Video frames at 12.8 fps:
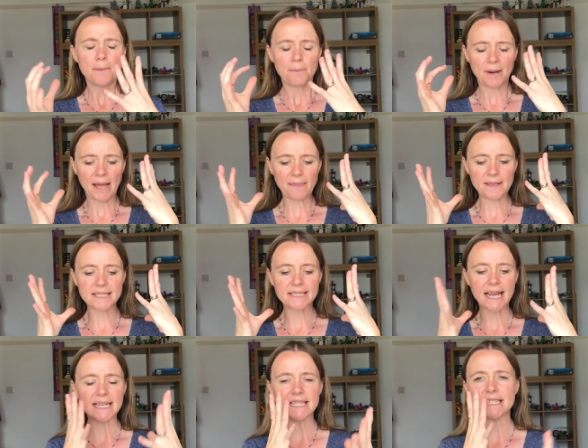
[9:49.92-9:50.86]
but like the
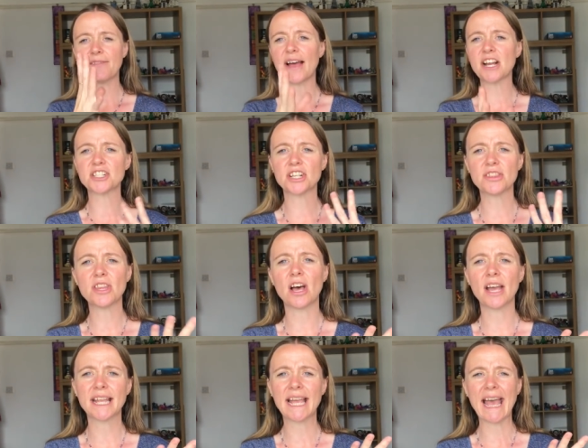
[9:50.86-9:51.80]
satisfaction
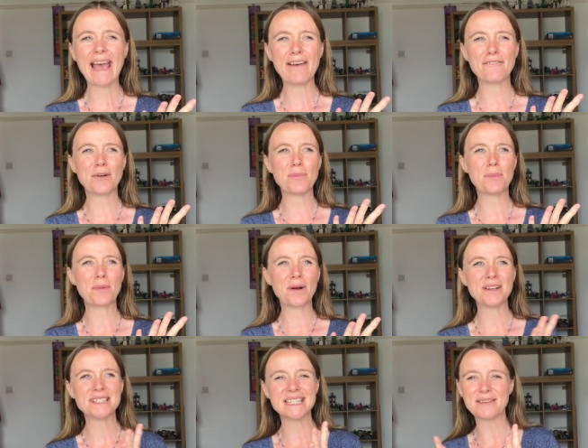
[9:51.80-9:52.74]
that I get from the
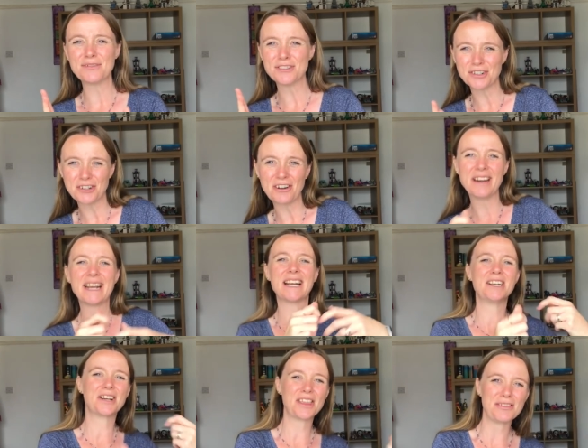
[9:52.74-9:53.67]
process of drawing
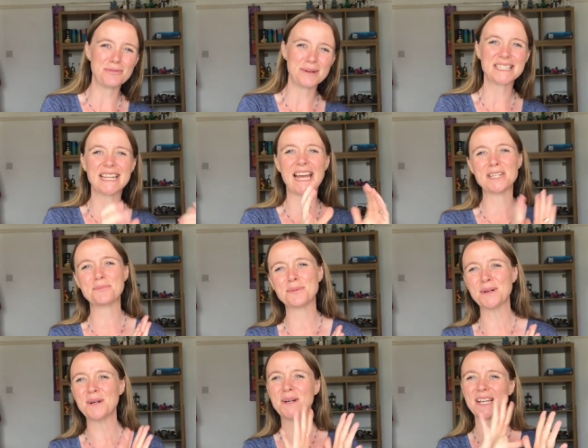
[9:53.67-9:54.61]
and looking through my
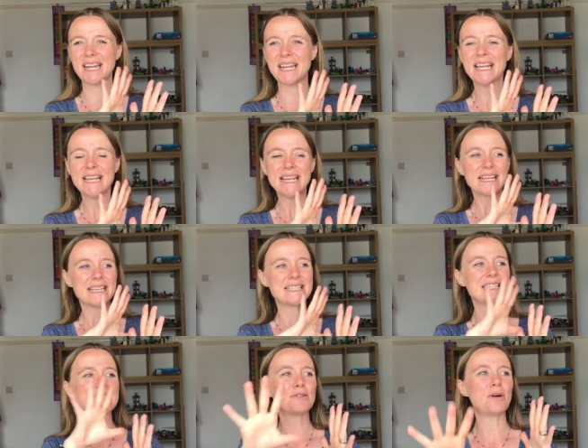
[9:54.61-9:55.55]
sketchbook and because
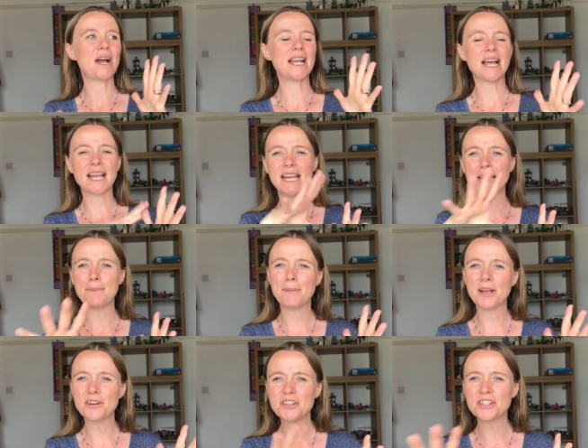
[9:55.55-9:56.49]
it's quite like an
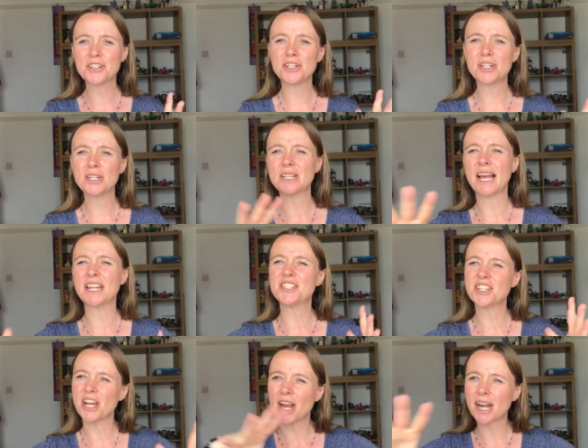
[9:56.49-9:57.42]
emotional like
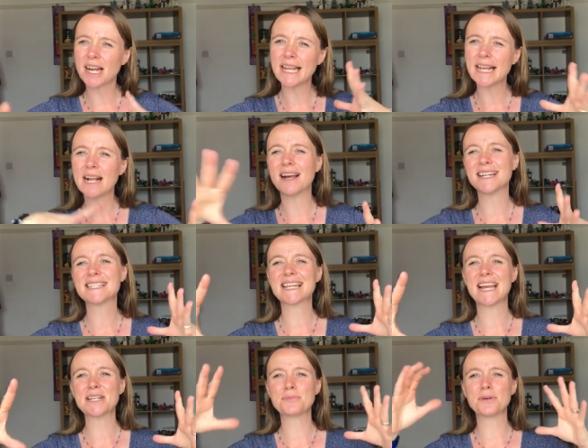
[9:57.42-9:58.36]
journally kind of
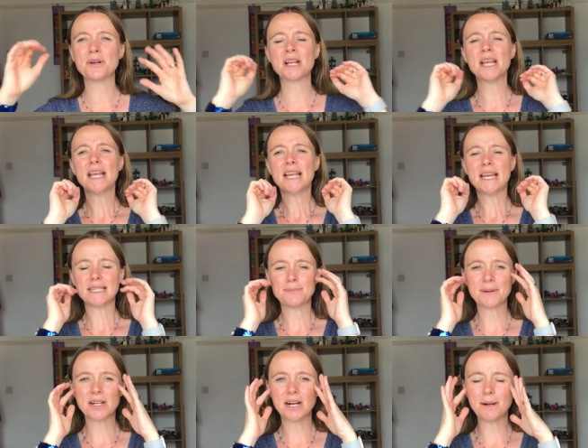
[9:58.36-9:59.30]
sketchbook has
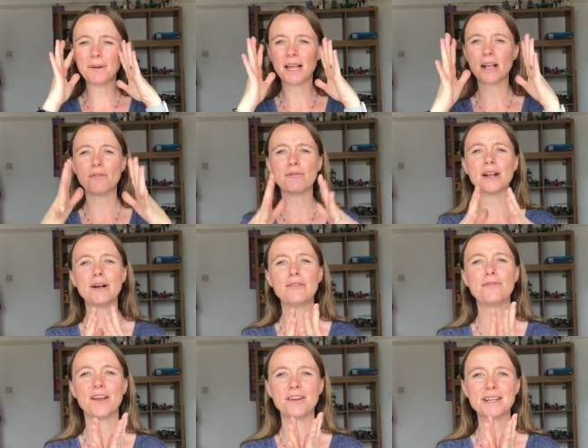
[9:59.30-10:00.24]
become like a real
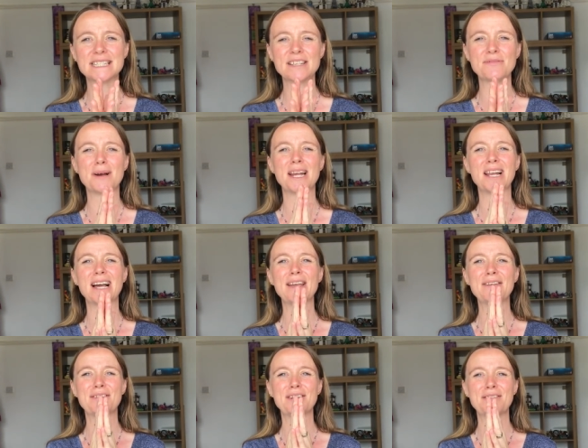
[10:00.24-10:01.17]
focus of my
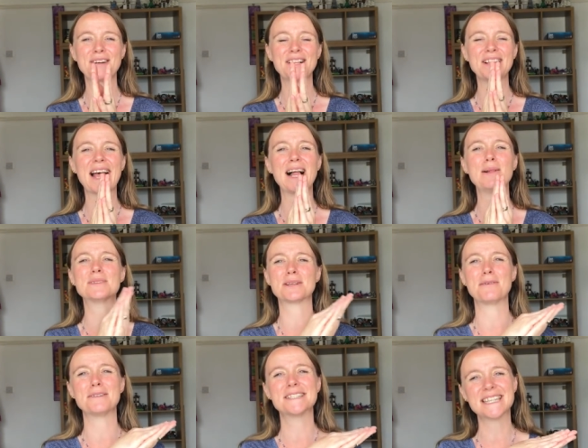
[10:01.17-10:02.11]
life and a real help
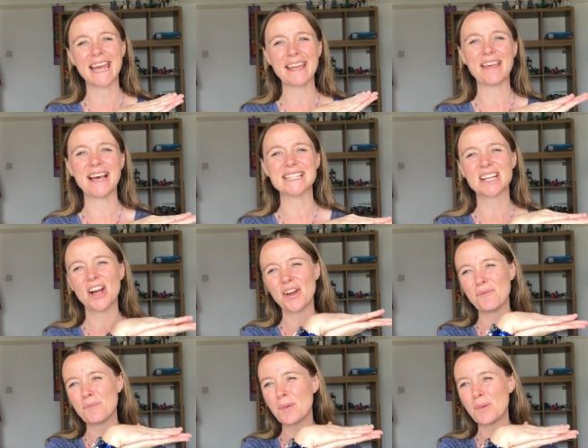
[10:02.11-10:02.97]
so I would say that has kind of